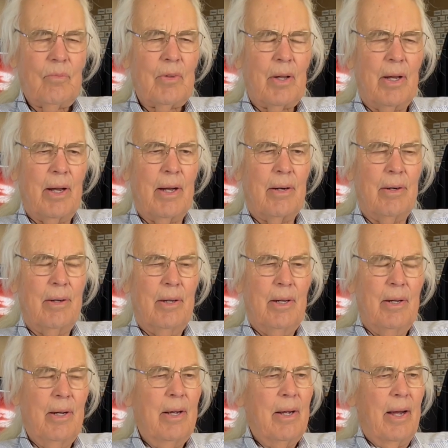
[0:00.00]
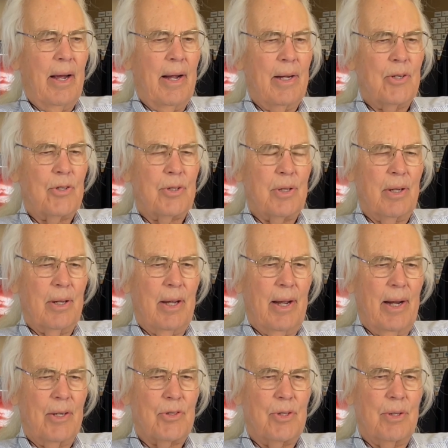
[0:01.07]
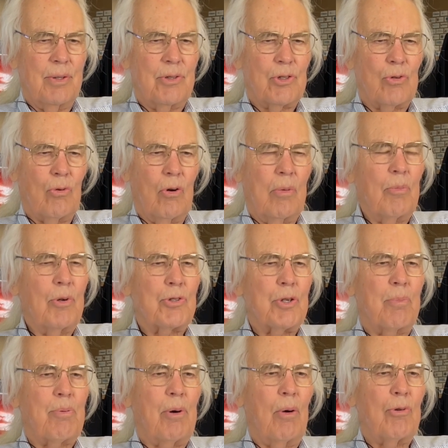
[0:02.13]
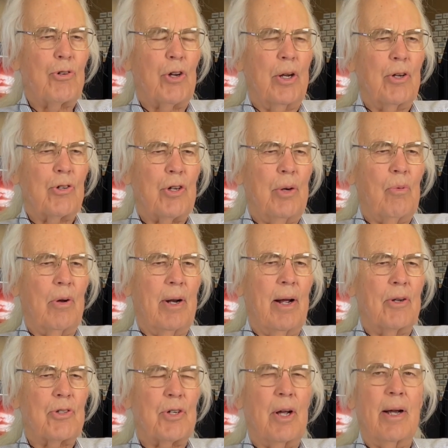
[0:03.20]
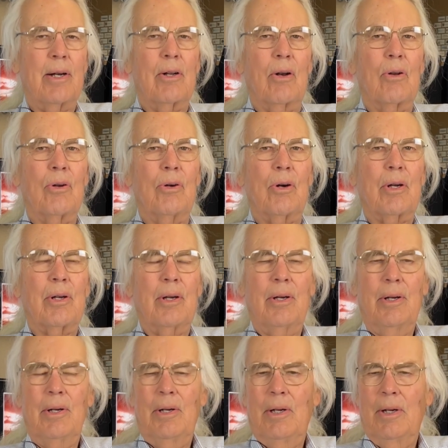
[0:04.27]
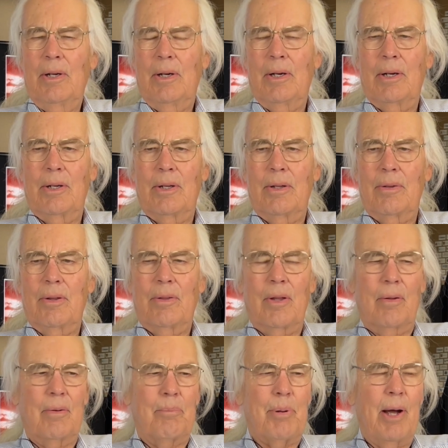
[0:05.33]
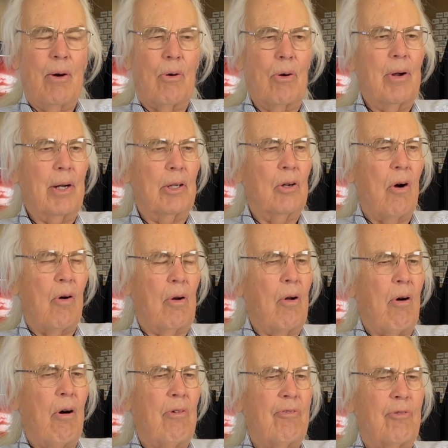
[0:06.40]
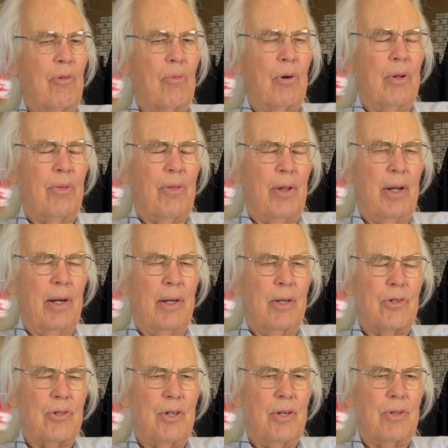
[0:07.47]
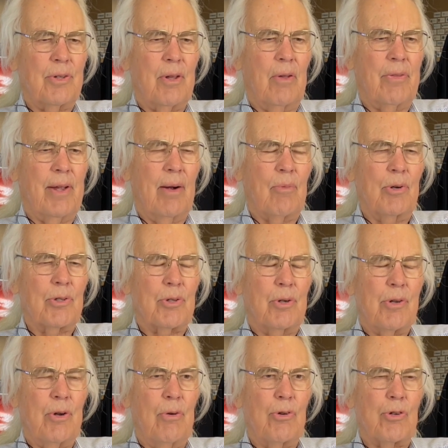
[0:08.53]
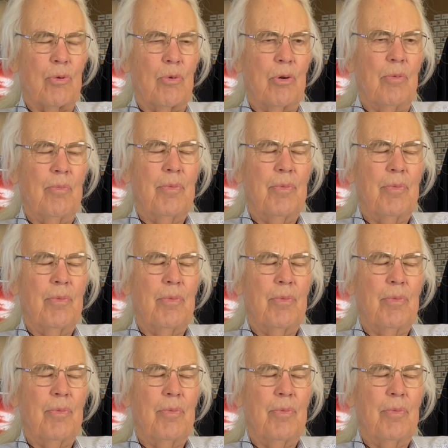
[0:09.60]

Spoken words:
And as the storm was approaching, she went outside to look. The power had gone off, for one thing, and she thought that was unusual.